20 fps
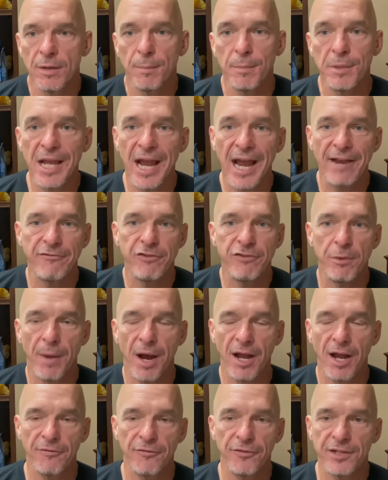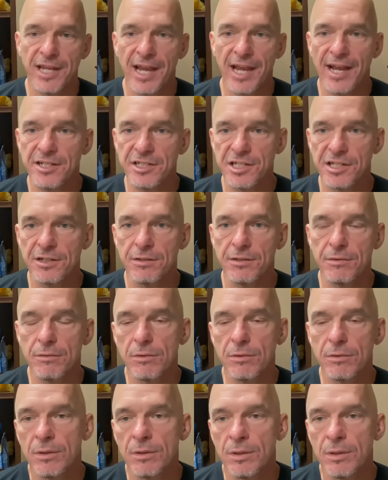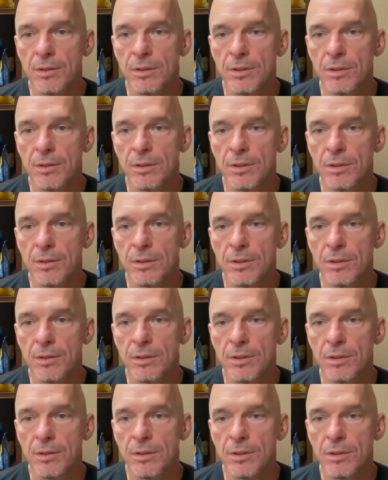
behavior modification